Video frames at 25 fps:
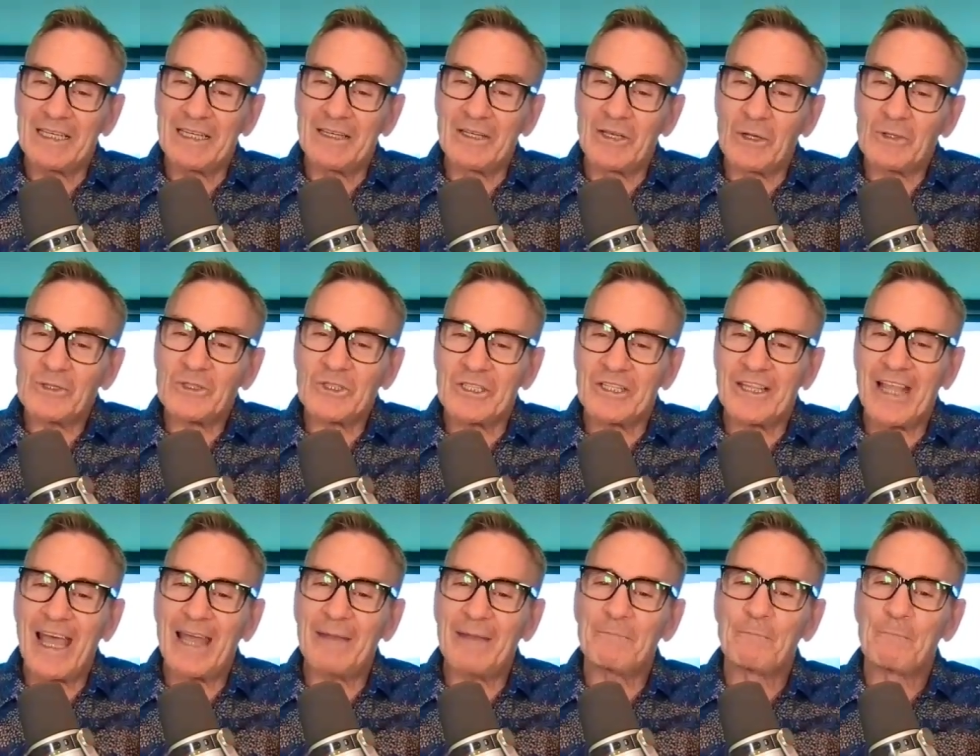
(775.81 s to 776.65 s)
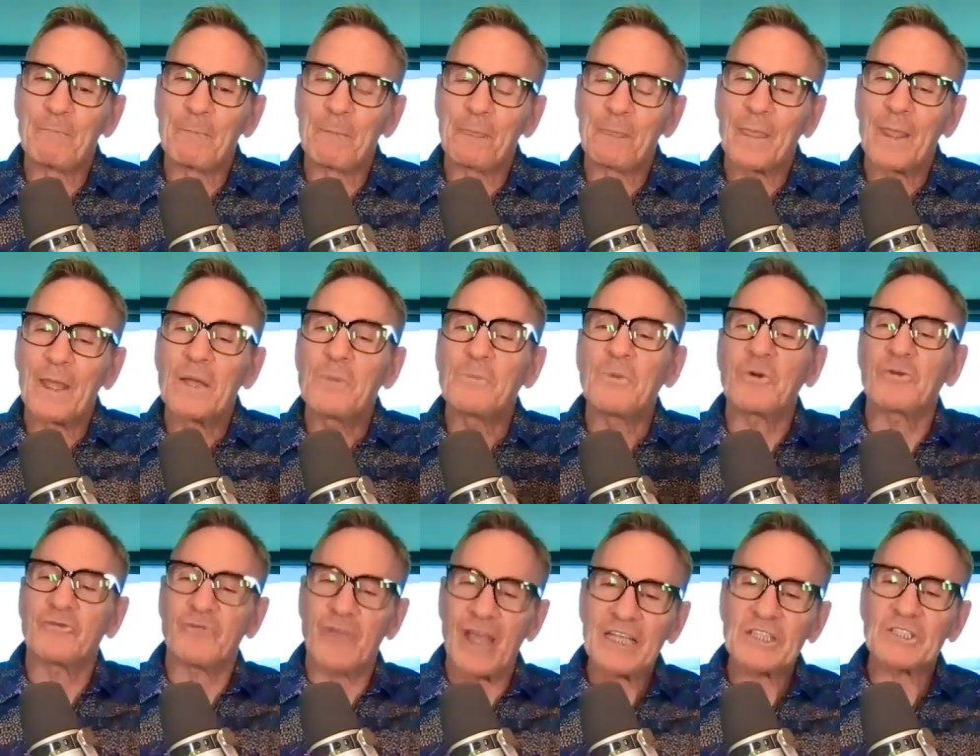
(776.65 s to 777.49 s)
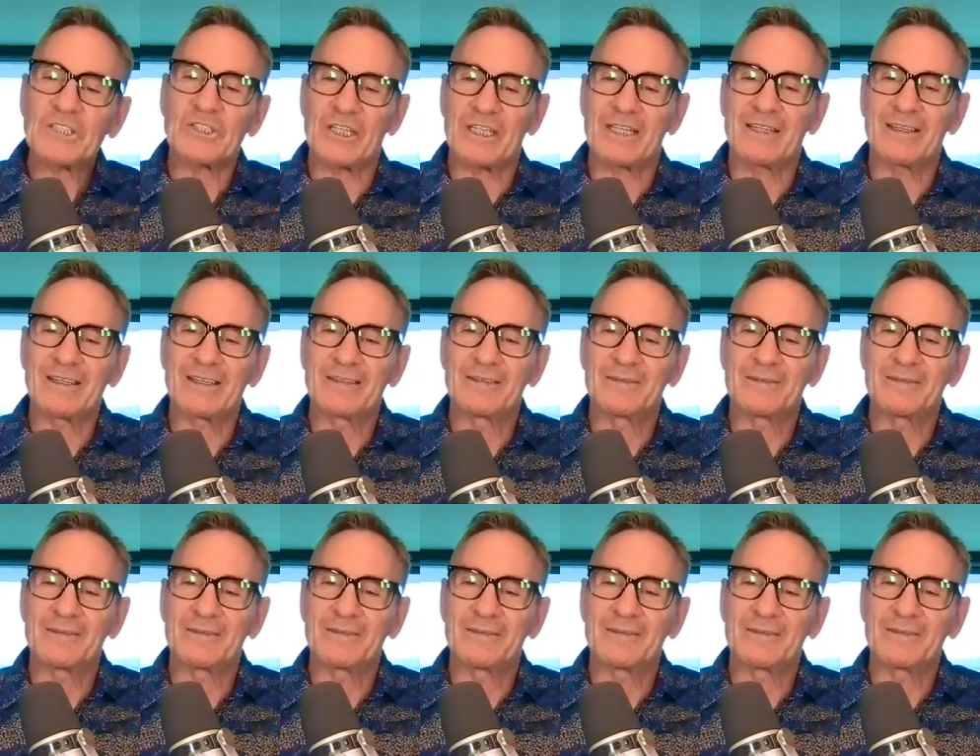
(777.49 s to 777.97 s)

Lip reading: notion that perfection,